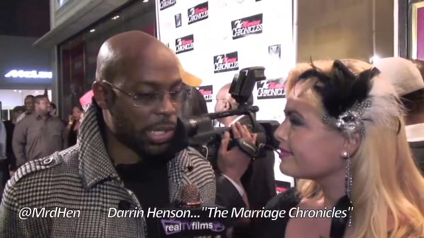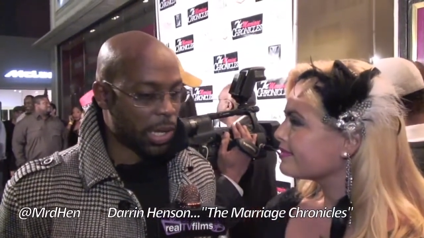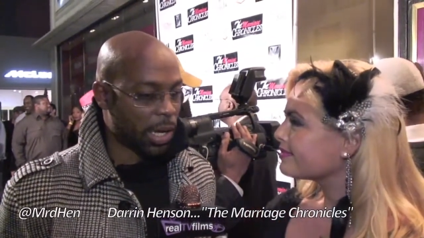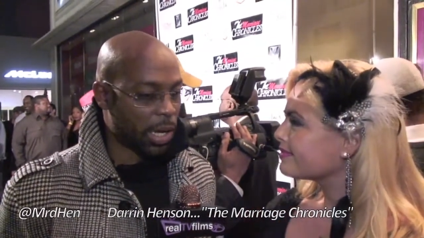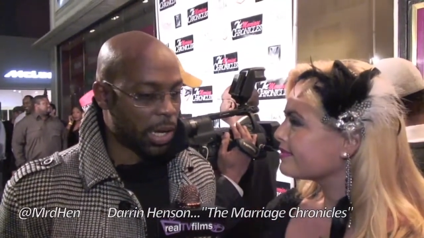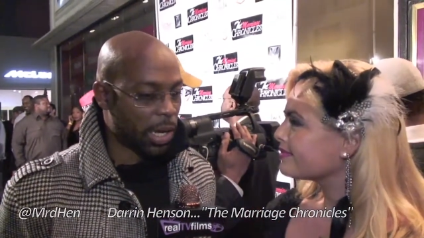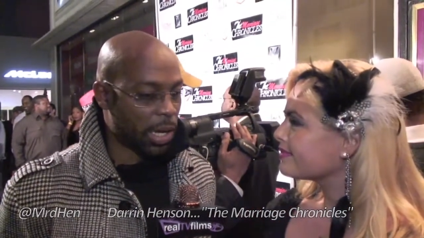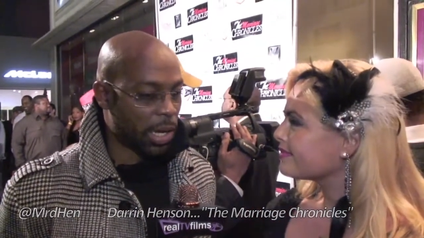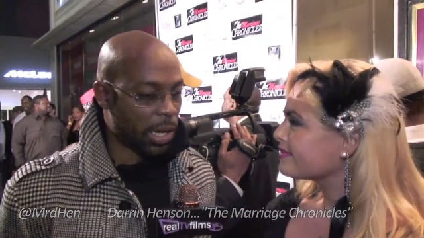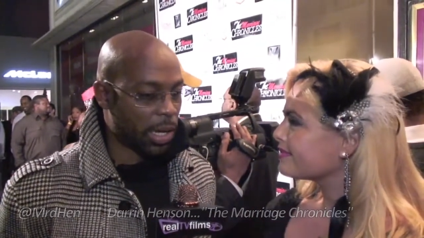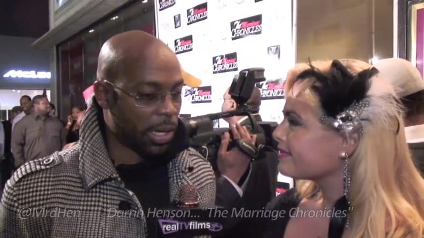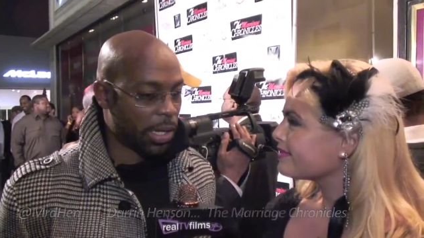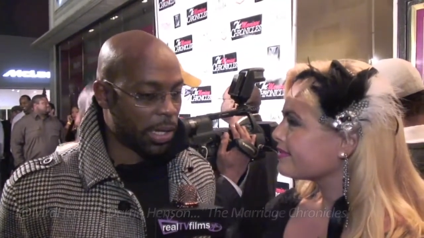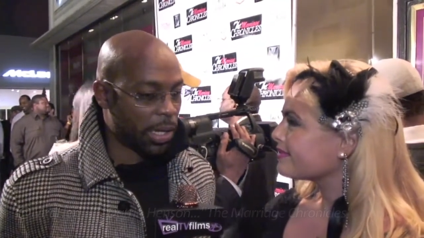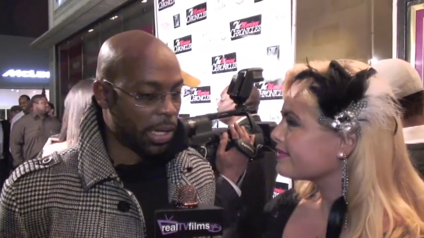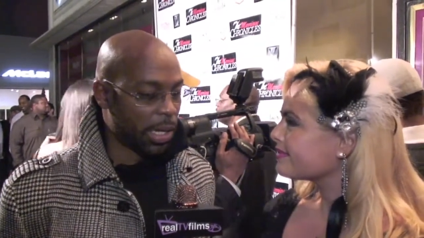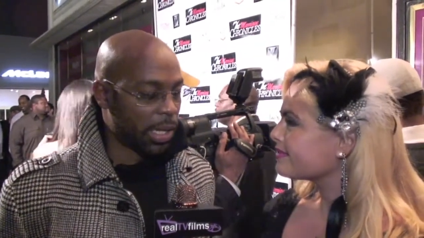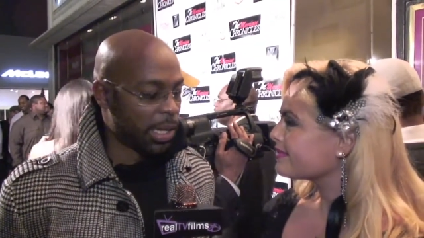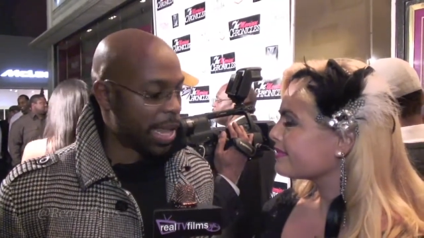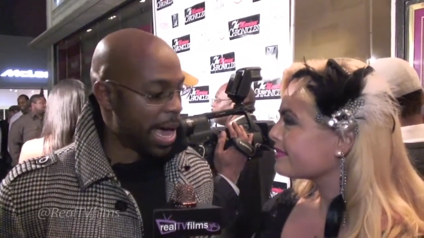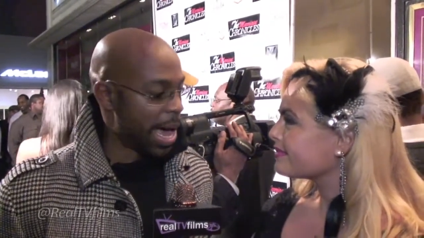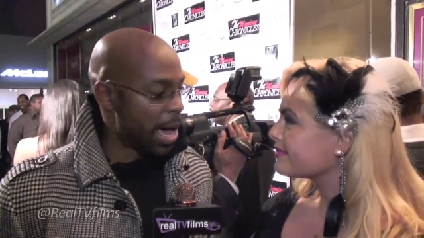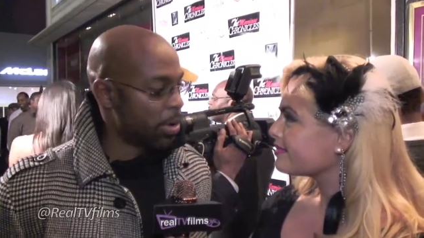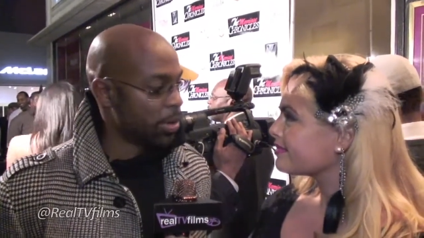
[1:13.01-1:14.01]
Speaker 1: uh,
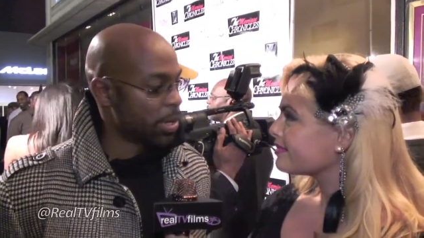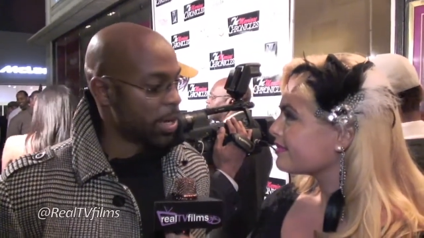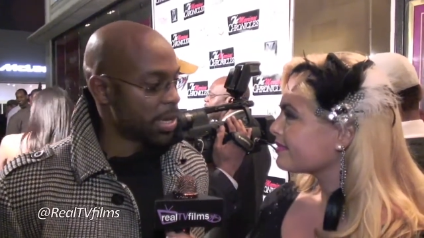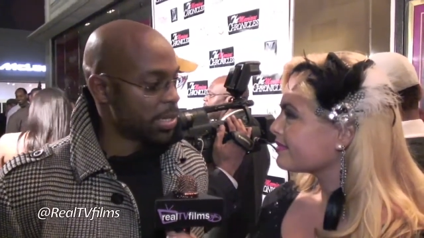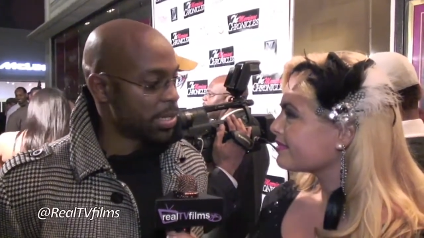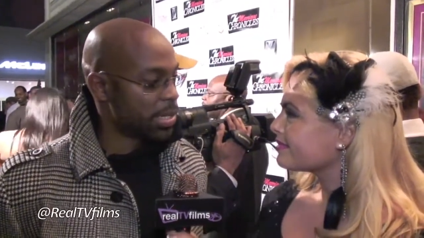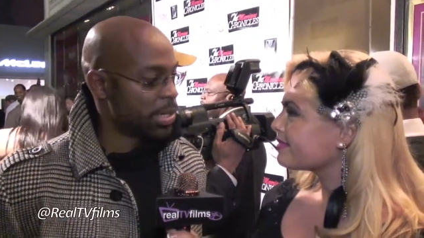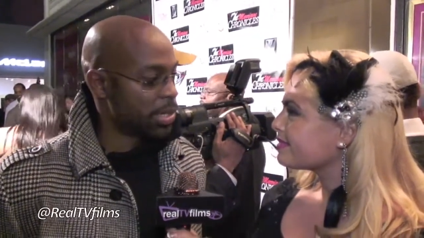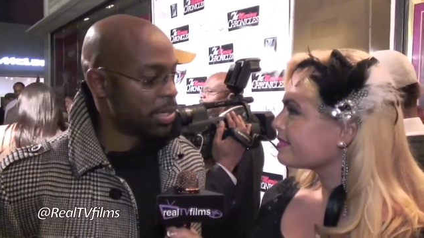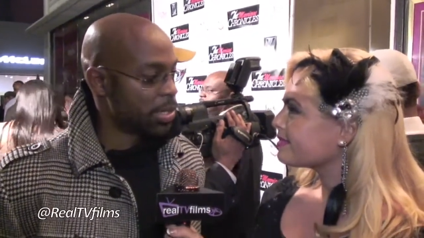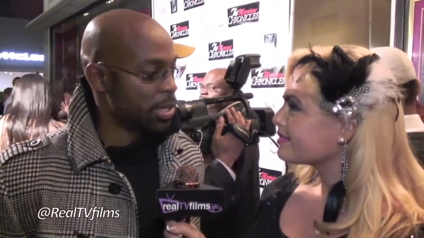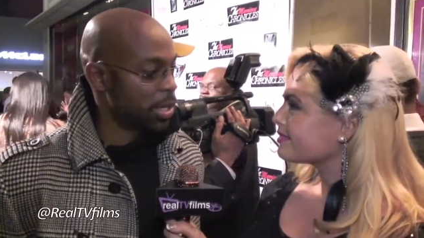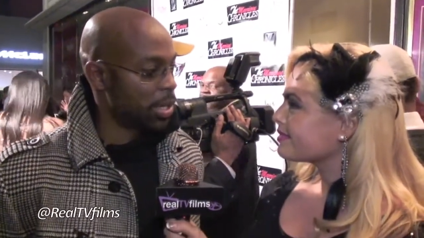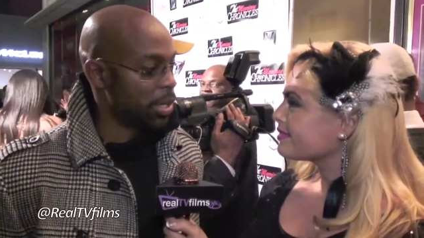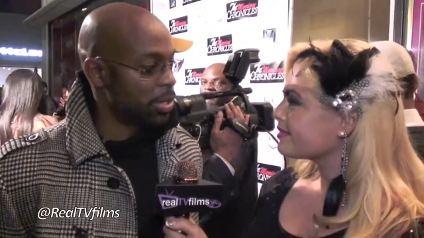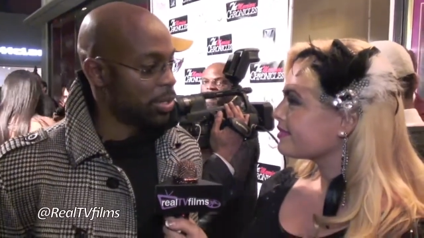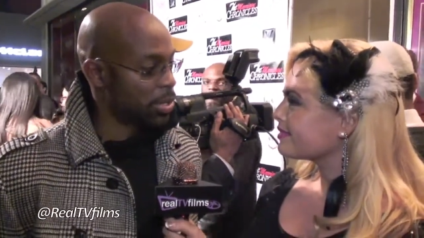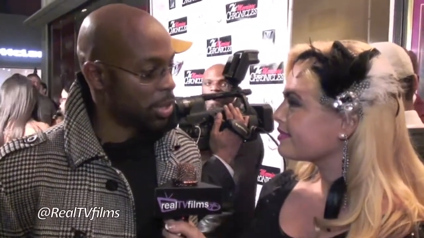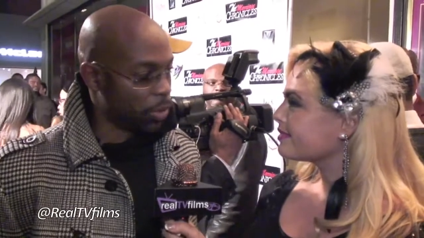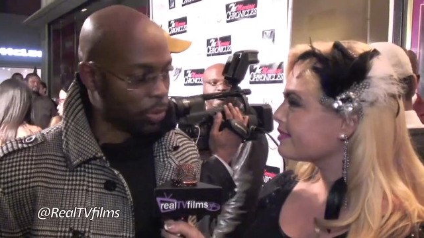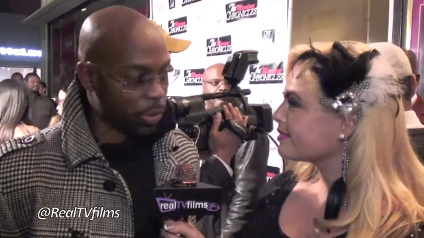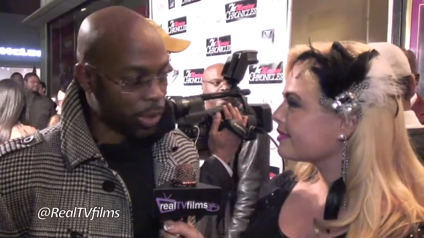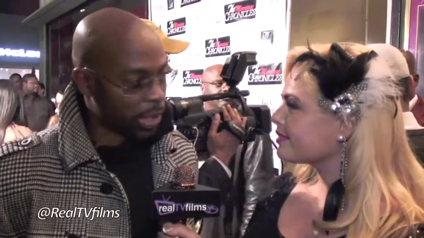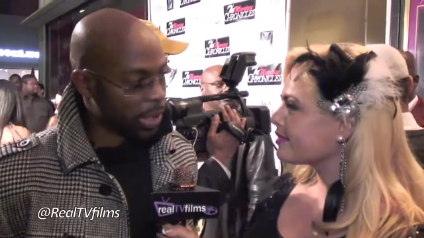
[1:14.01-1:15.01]
he allowed us
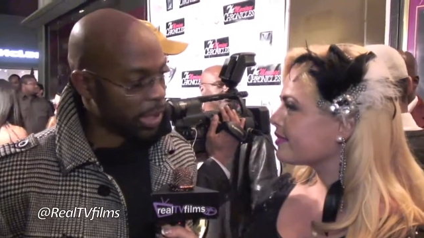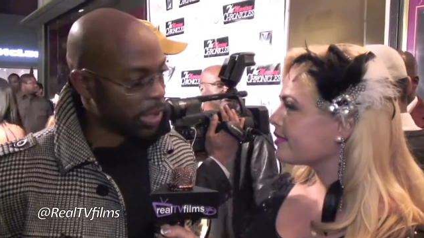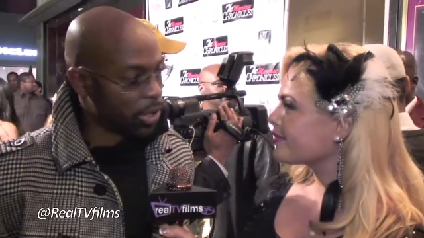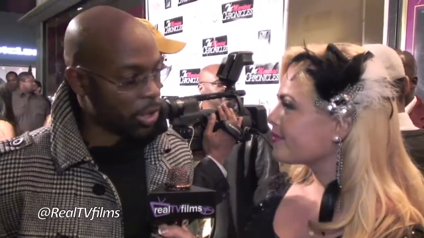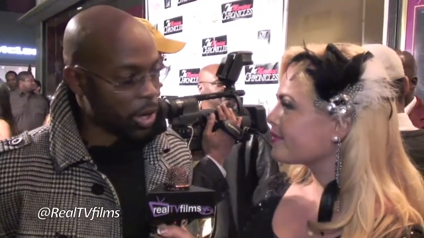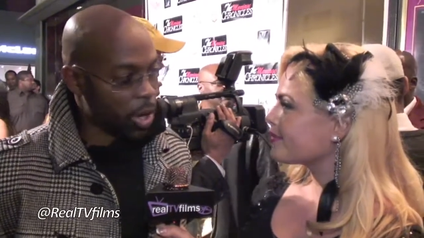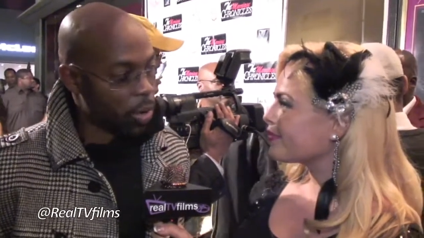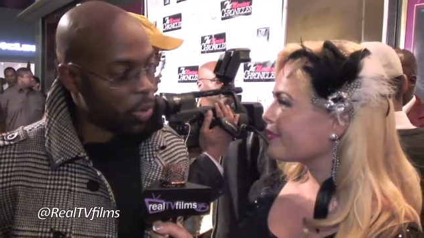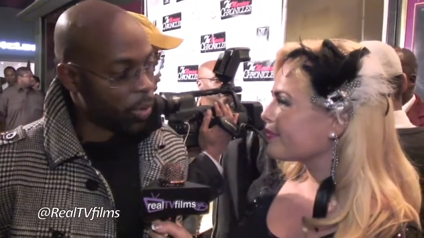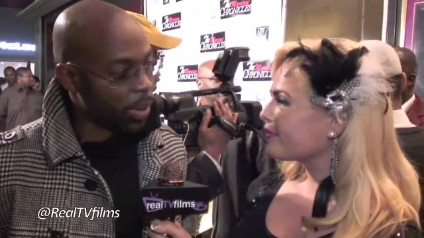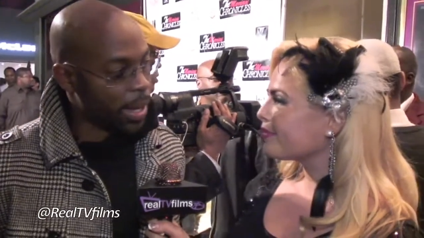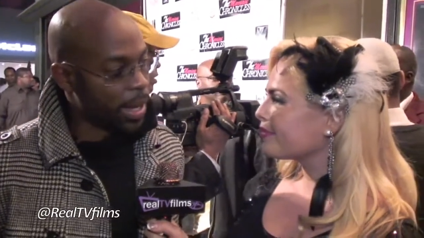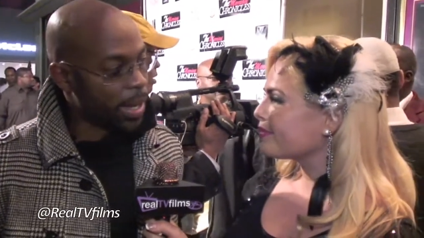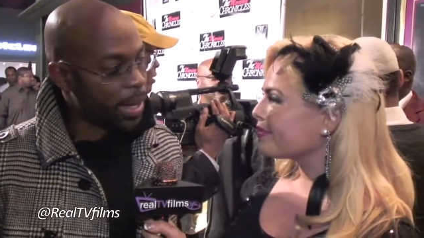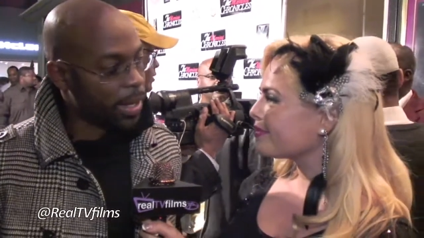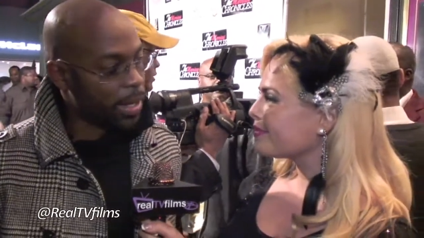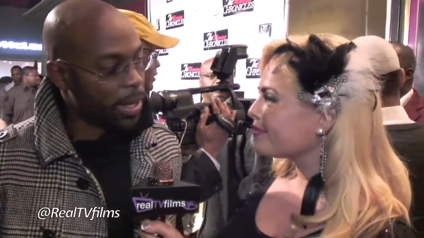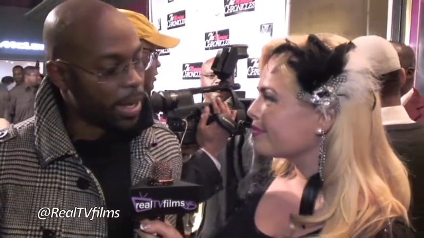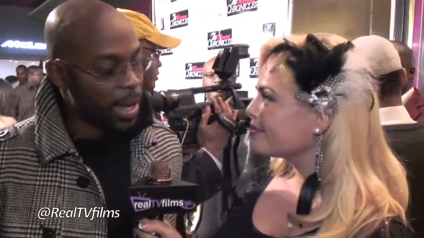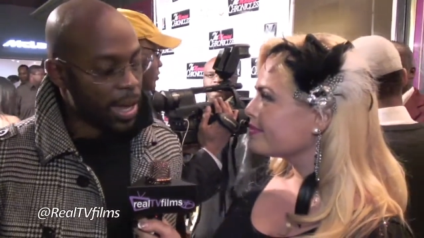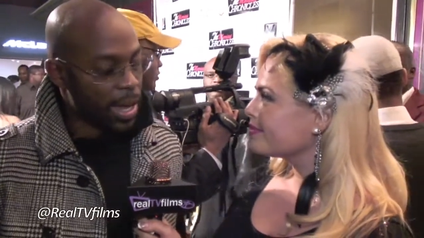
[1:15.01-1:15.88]
to, to really go in.